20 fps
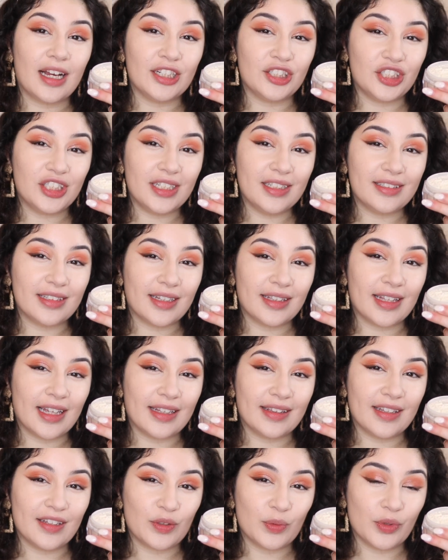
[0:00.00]
and she said
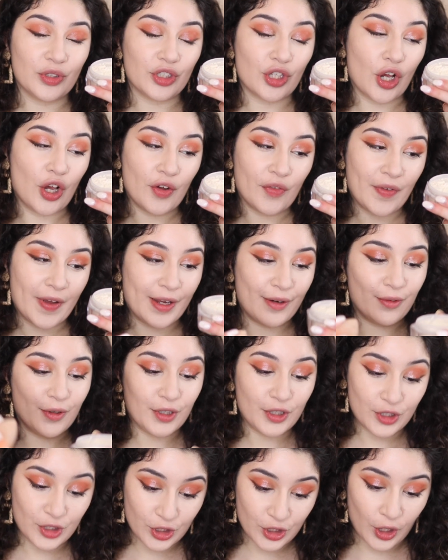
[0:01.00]
that this was her
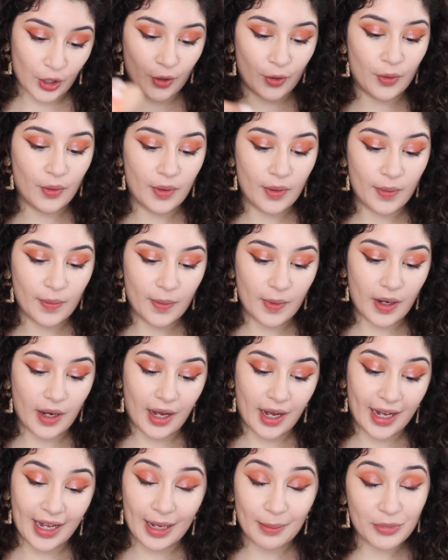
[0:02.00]
favorite, so
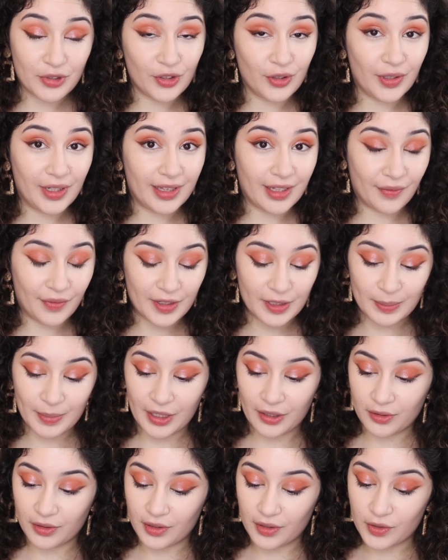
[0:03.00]
I absolutely love this
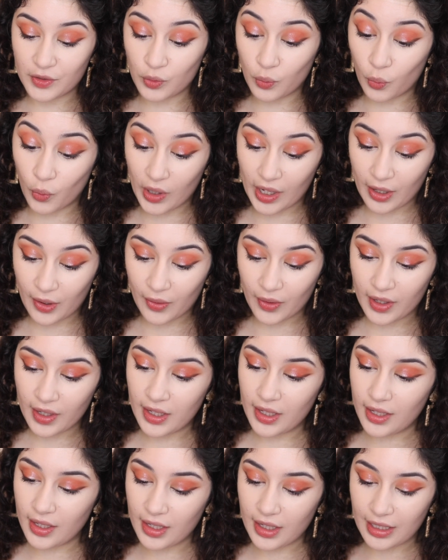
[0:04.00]
powder as well.
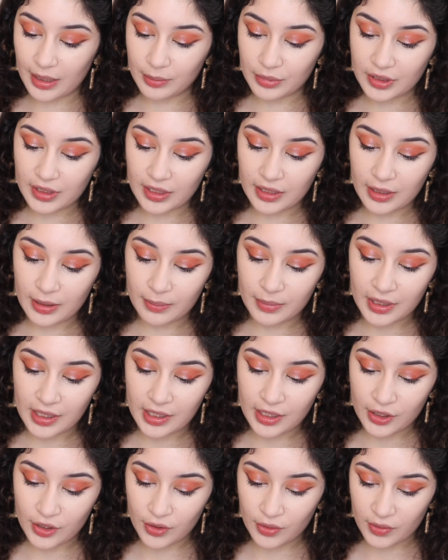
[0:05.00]
I'm just gonna
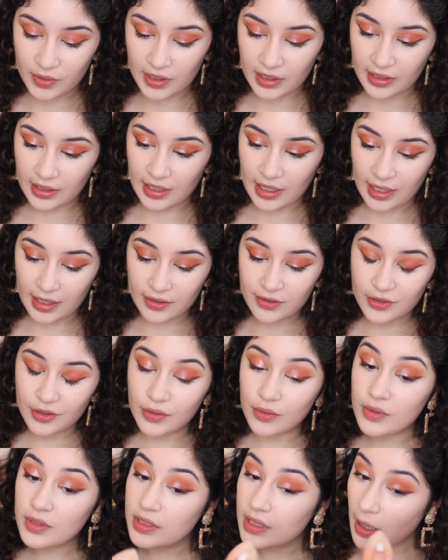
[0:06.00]
be using that
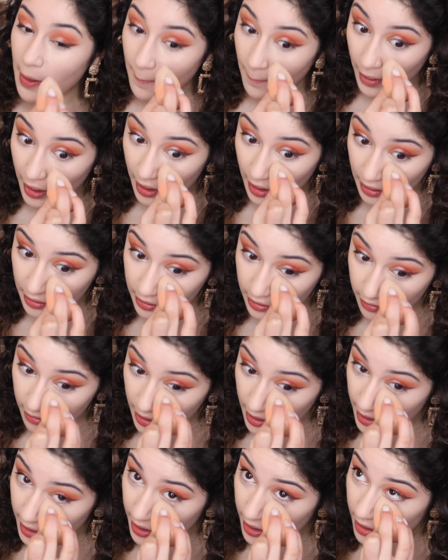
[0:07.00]
to set my under
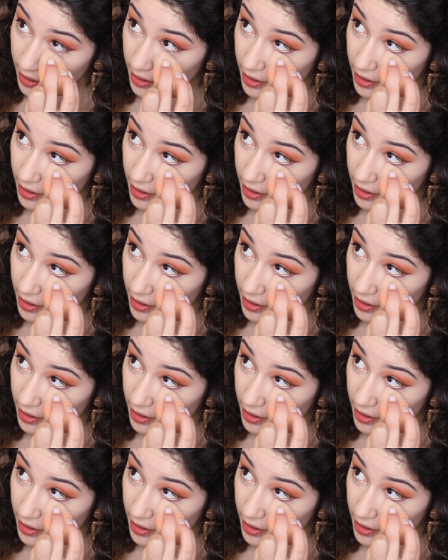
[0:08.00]
eye.